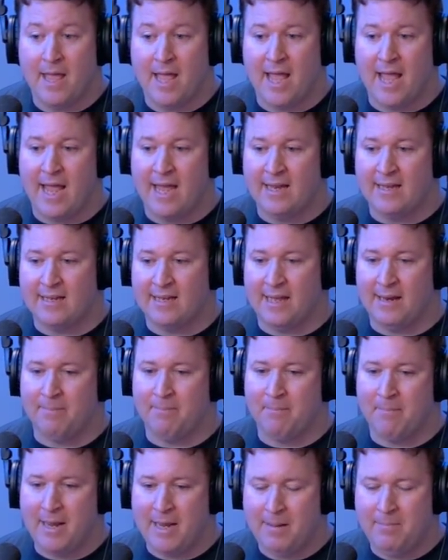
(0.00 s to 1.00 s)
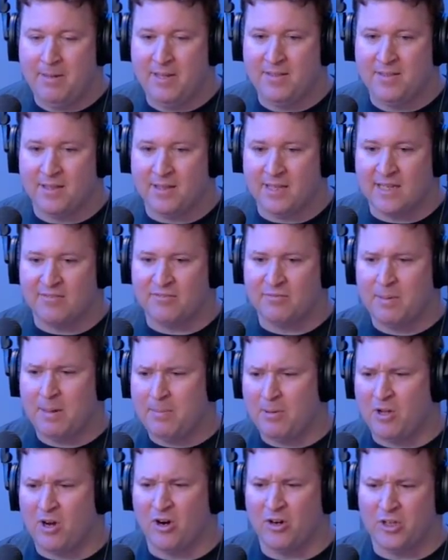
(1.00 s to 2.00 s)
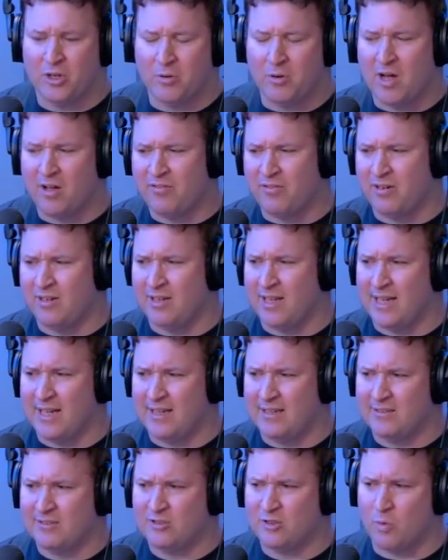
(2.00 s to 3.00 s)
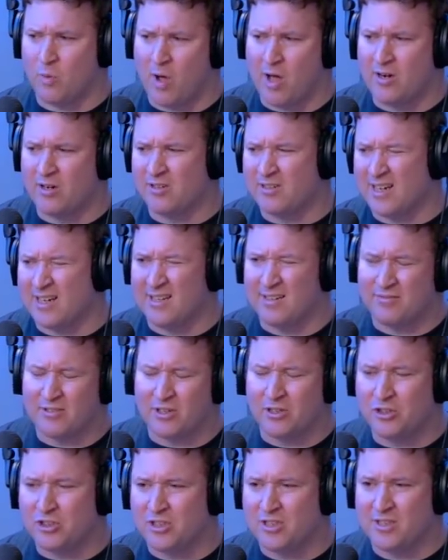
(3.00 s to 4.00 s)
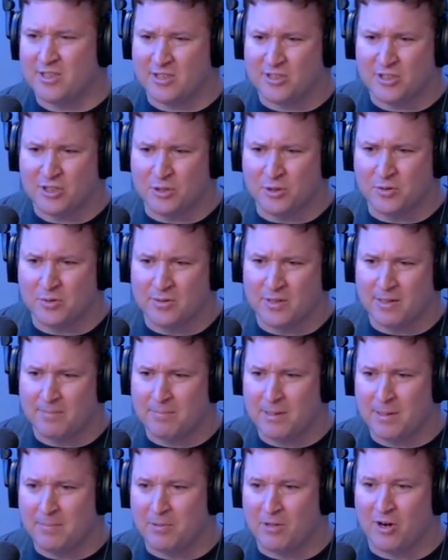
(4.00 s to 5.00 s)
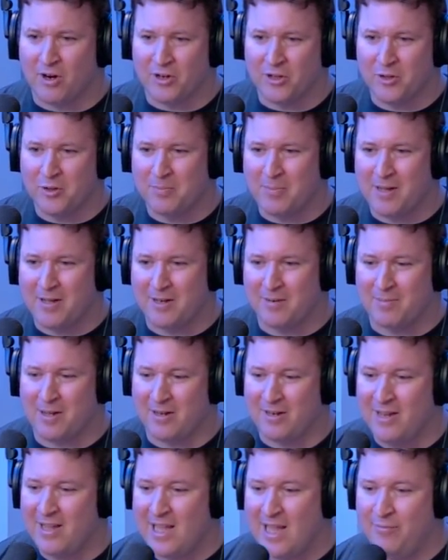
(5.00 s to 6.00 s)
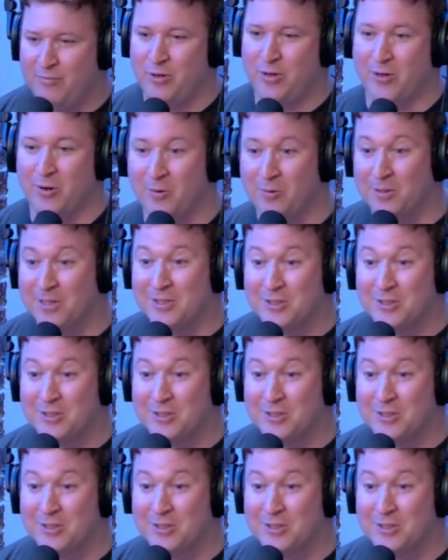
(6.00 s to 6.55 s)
And it may be the lift. People argue often, like squat or deadlift are usually the two that people argue about if you could only